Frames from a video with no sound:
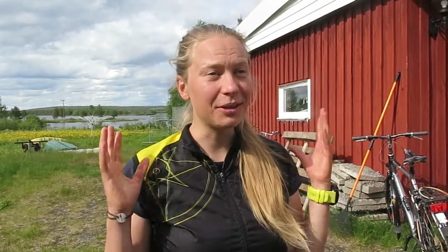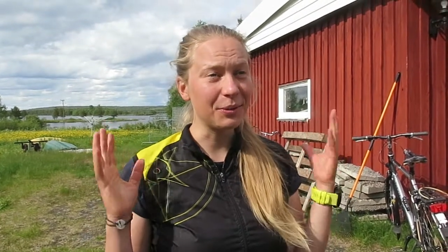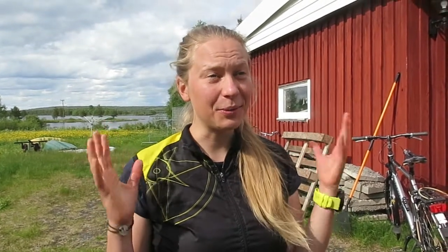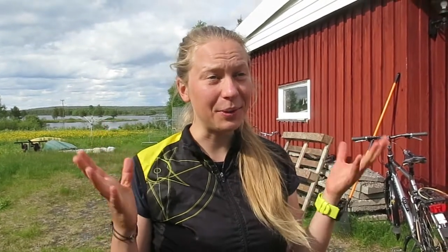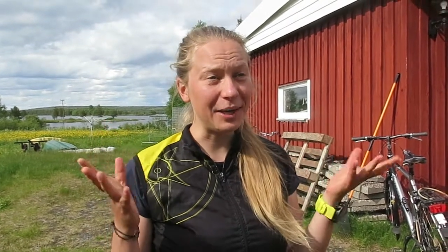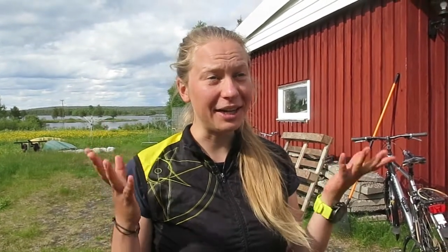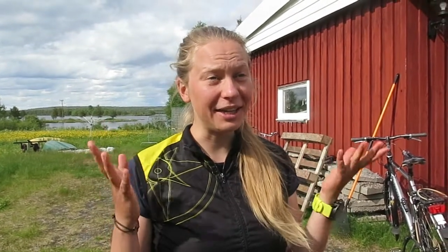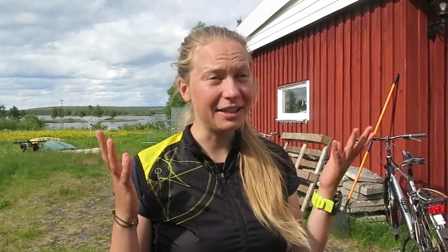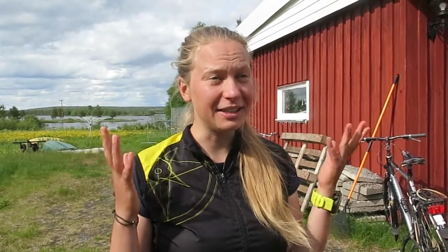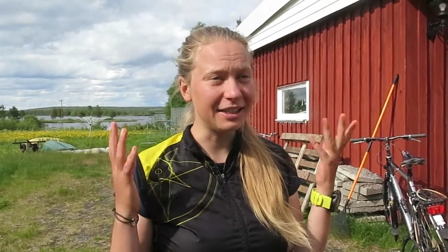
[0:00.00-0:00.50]

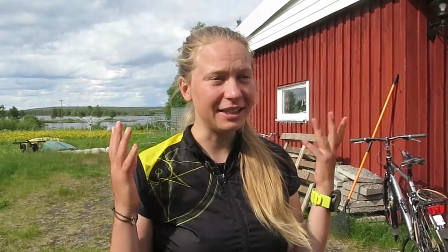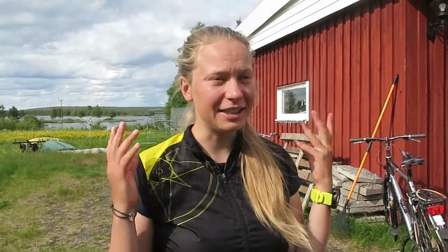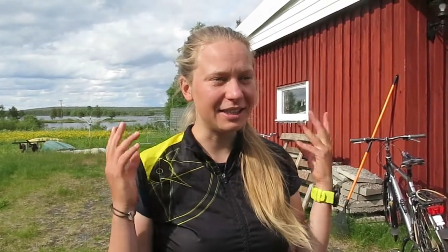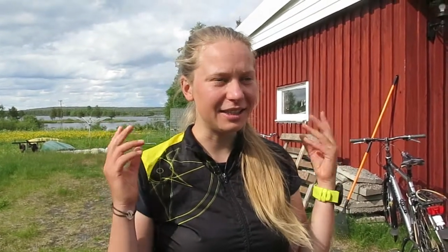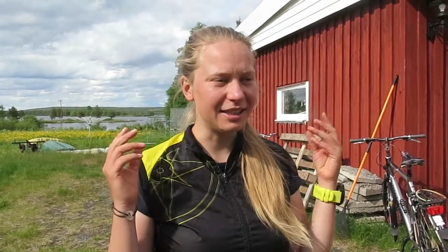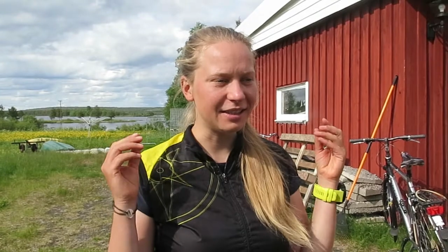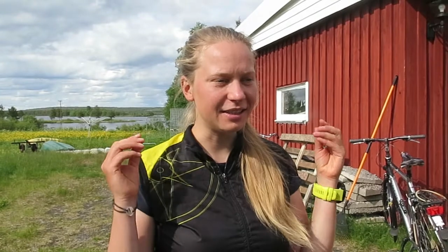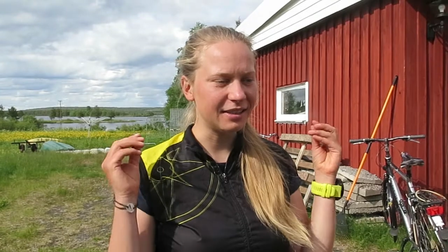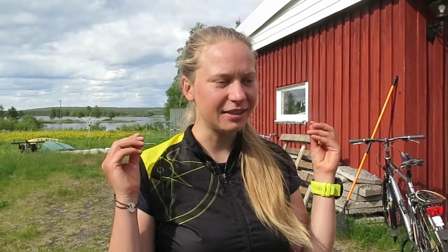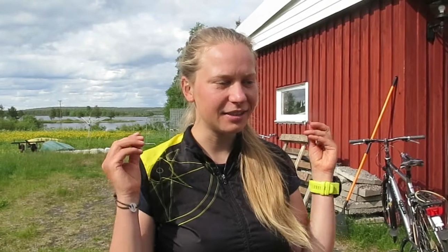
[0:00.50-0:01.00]
quite
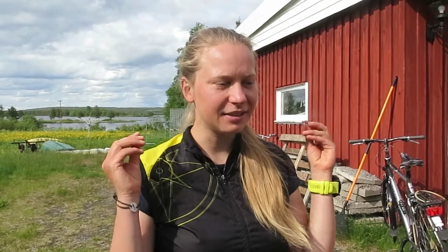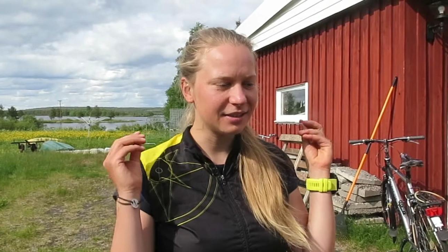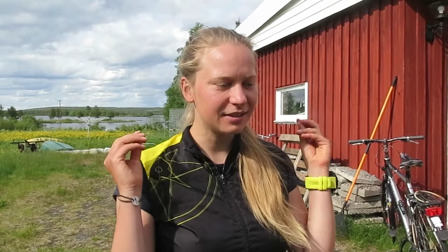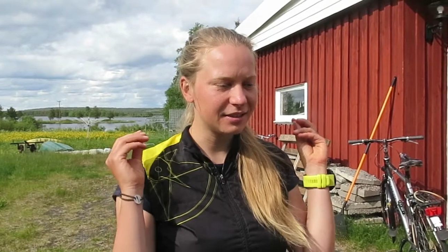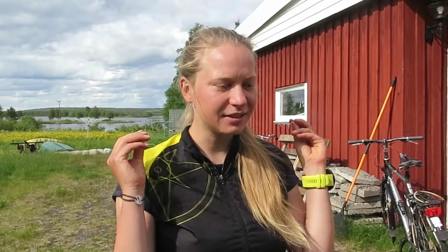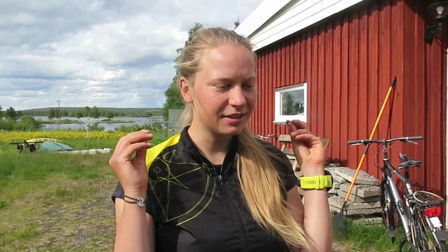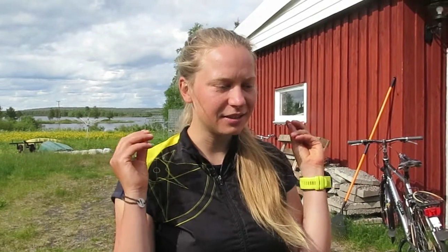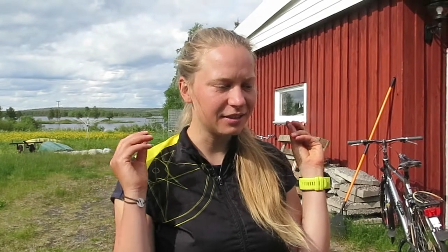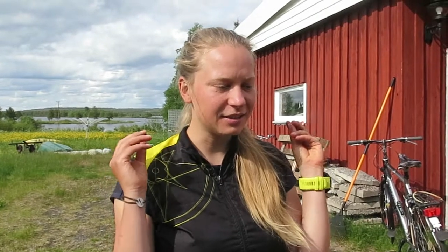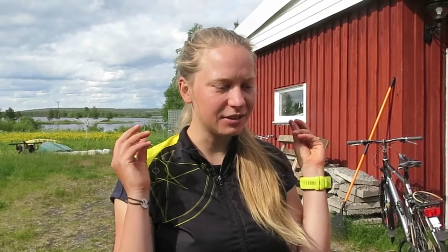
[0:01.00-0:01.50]
uh,
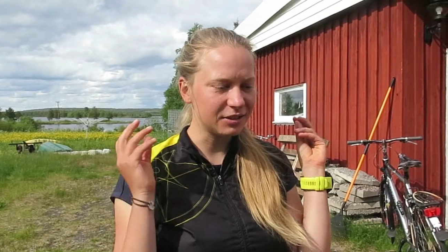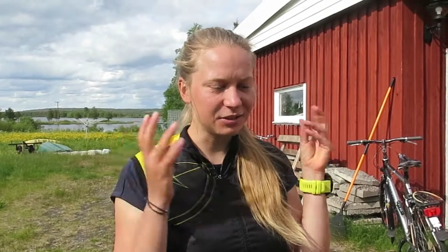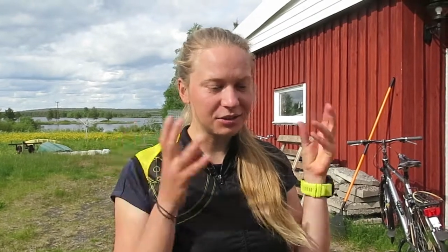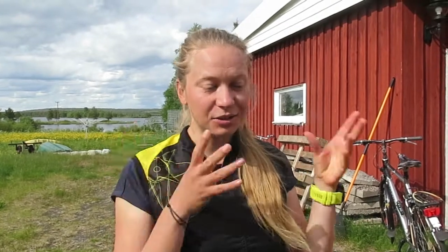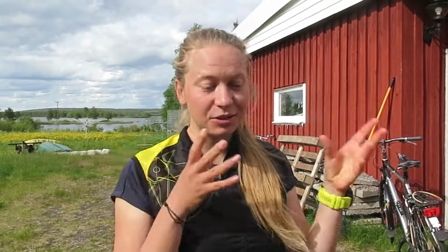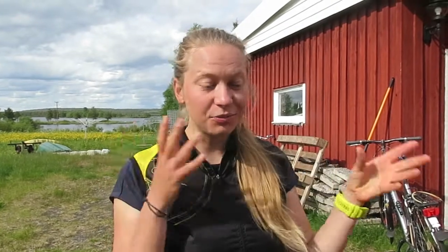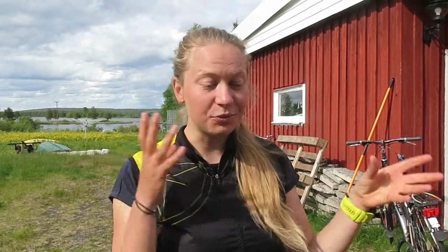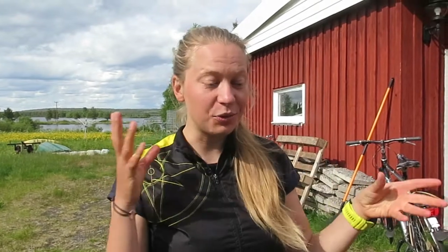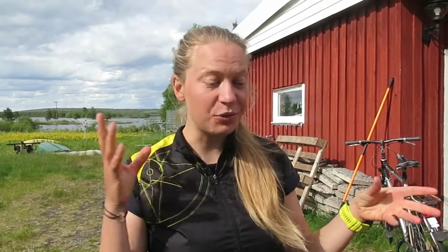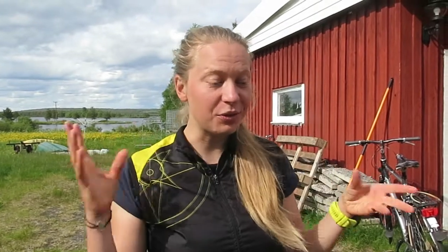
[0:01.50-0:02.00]

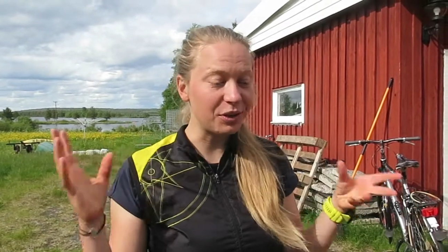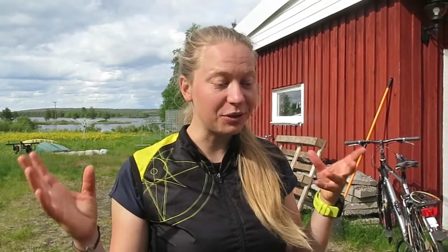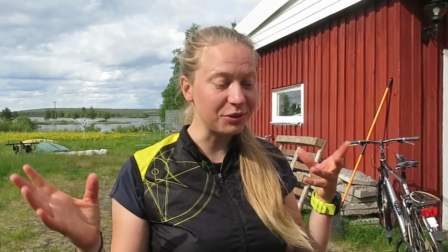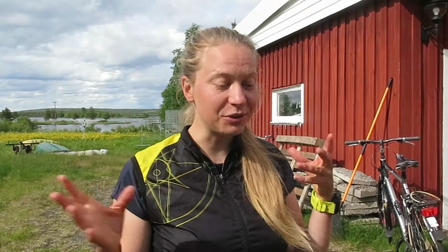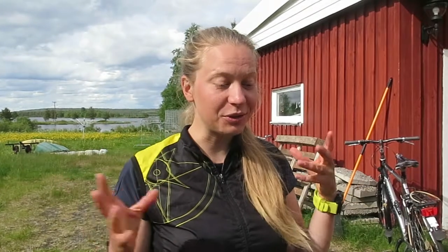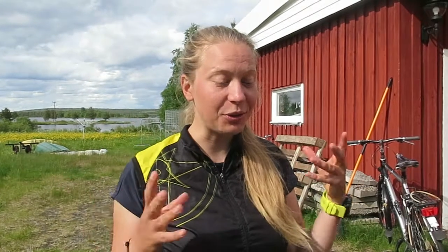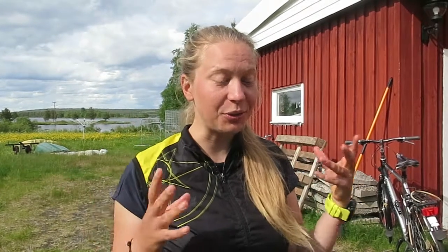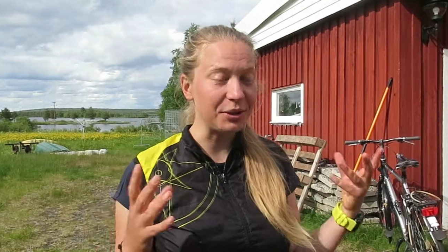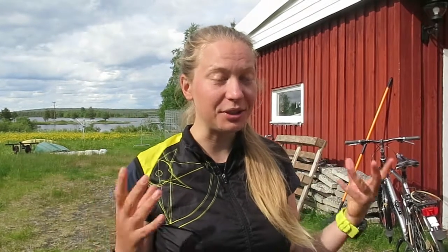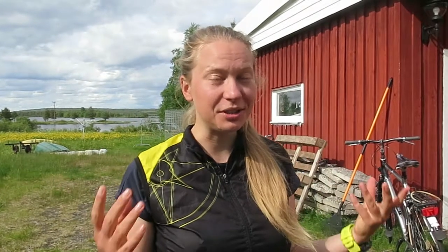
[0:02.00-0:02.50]
mm, without
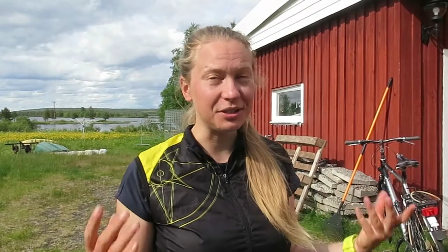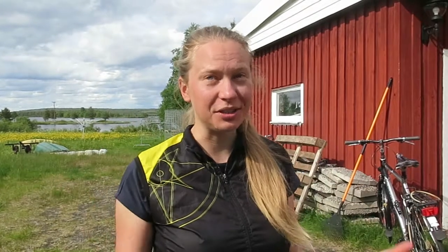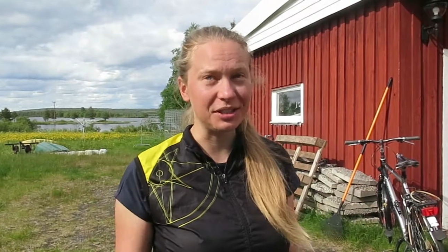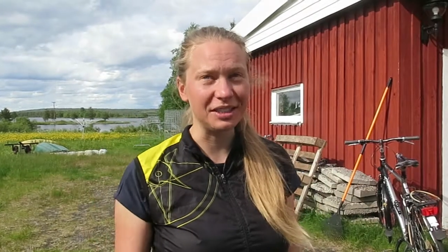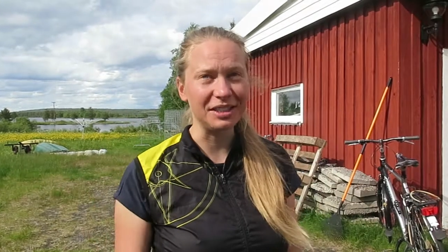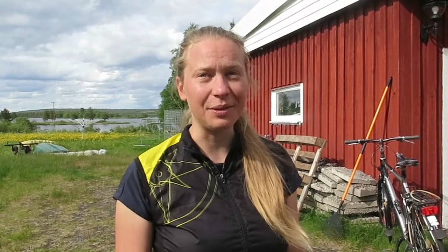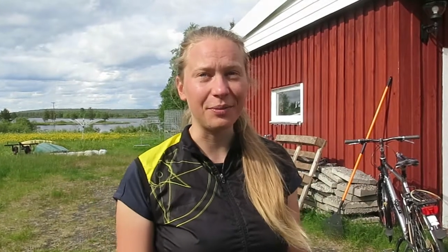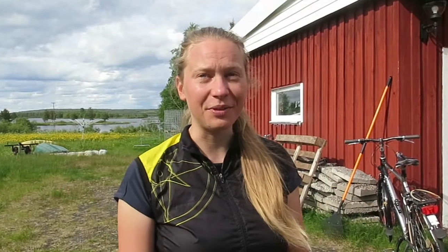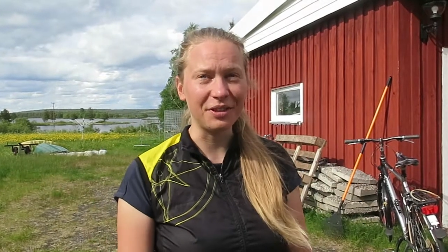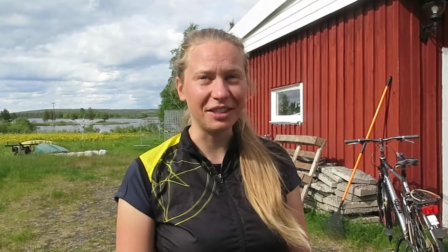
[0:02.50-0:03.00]
noise
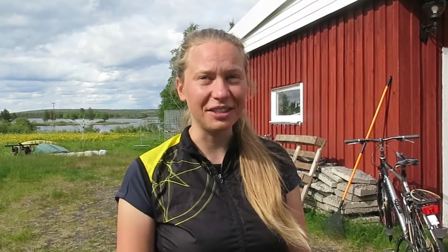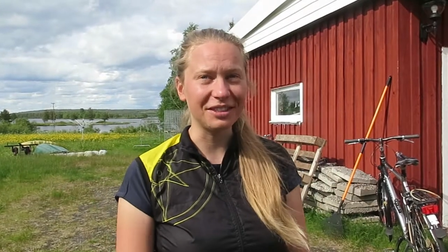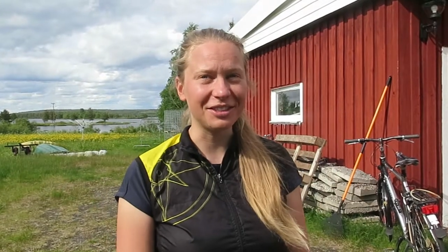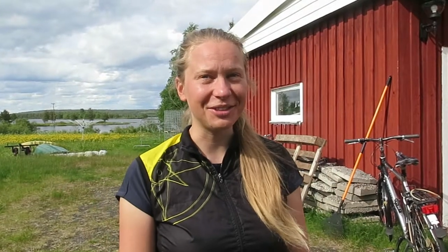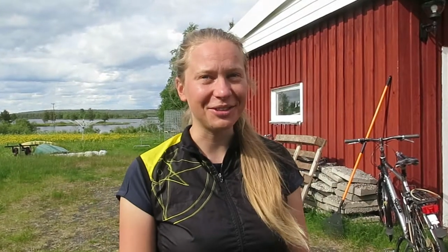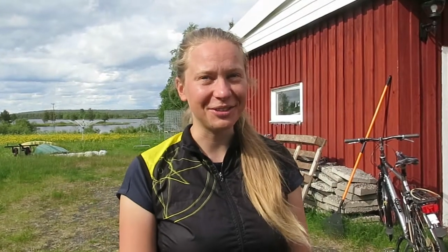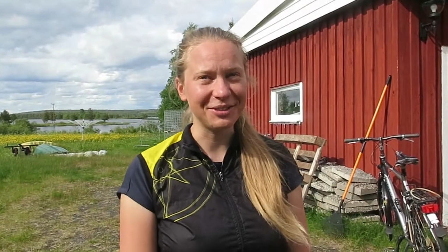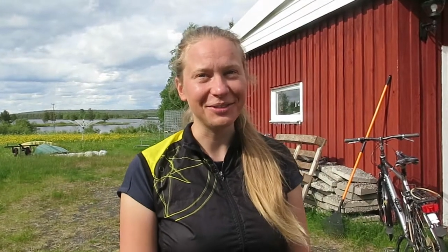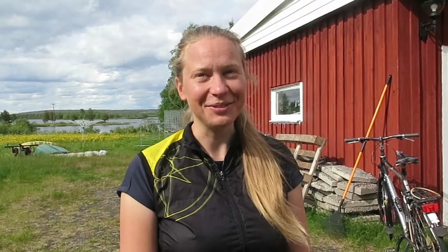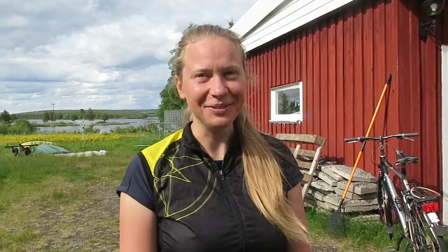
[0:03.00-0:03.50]
or something.
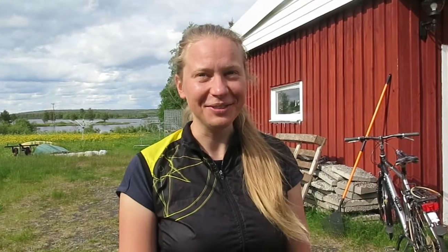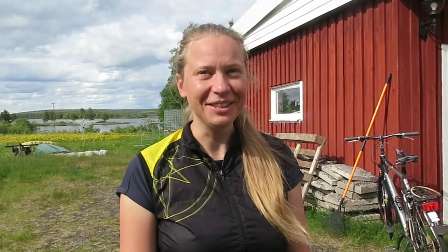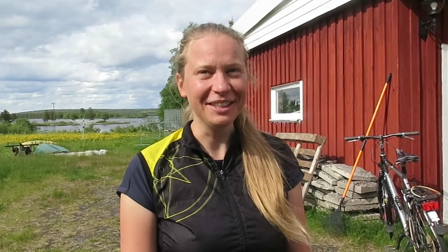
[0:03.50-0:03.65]
So.